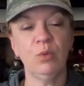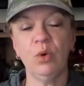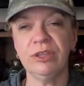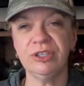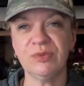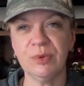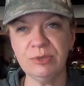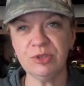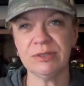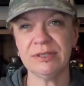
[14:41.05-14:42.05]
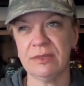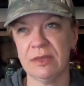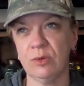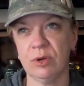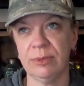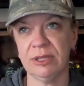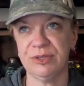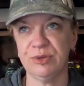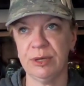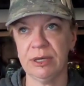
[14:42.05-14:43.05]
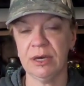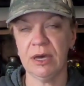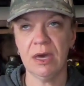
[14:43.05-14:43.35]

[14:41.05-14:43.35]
Well, the swim shorts I think would have been too big.